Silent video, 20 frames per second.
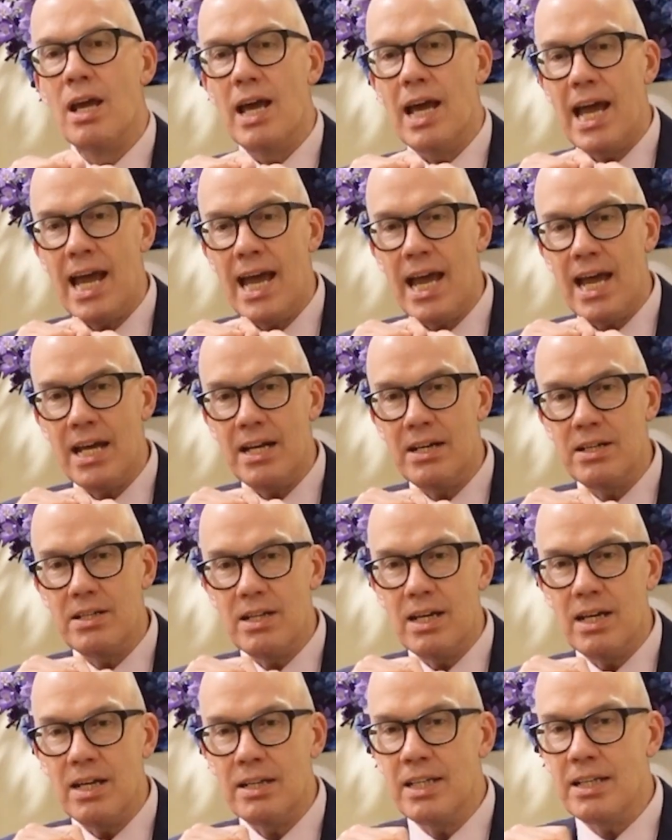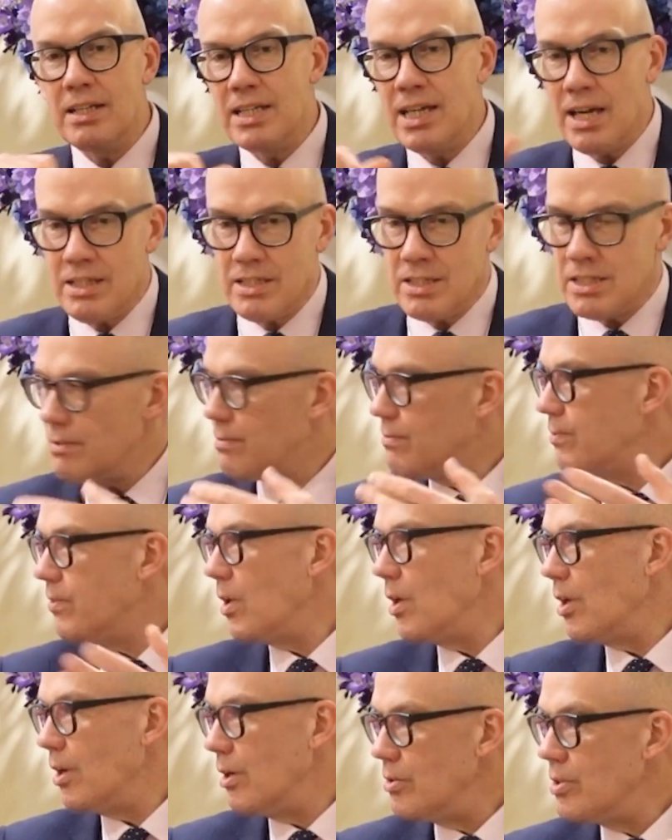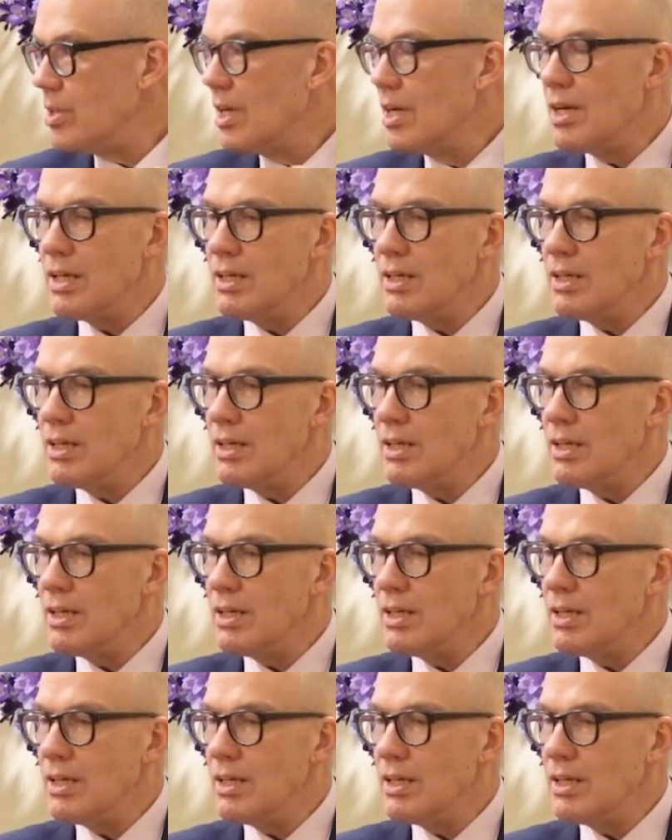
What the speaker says: and then the others have followed,